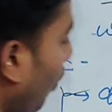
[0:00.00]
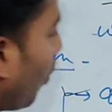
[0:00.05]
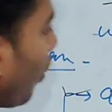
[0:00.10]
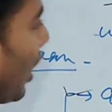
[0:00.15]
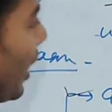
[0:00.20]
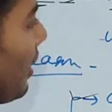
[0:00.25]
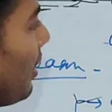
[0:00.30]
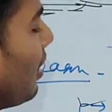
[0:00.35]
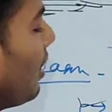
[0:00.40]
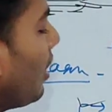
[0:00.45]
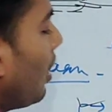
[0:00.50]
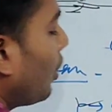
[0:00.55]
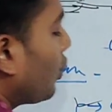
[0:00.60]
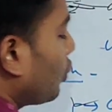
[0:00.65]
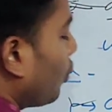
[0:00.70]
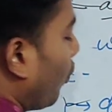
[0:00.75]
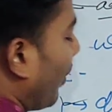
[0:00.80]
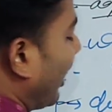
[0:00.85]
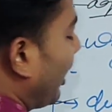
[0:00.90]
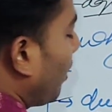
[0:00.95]
okay,
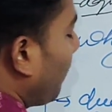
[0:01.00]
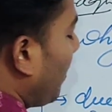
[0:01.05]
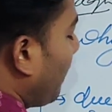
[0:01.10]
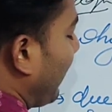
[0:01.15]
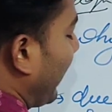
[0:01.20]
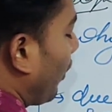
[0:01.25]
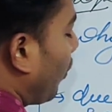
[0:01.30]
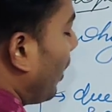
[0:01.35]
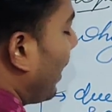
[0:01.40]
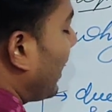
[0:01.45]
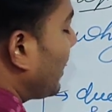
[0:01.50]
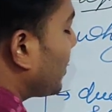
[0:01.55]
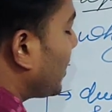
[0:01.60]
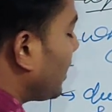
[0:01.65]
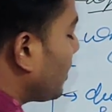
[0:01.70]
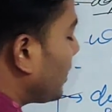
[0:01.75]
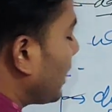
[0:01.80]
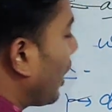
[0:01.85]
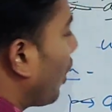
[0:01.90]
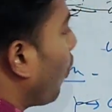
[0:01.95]
so what do you mean by
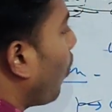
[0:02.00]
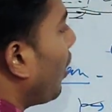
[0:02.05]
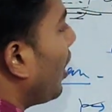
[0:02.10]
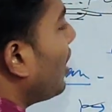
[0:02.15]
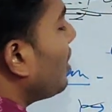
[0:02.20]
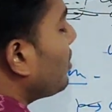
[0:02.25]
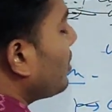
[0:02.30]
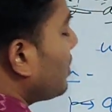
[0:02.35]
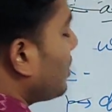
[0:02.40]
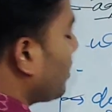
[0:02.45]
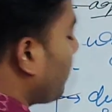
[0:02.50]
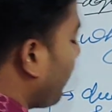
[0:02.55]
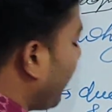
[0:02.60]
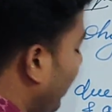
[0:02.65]
coalescence? Now, coalescence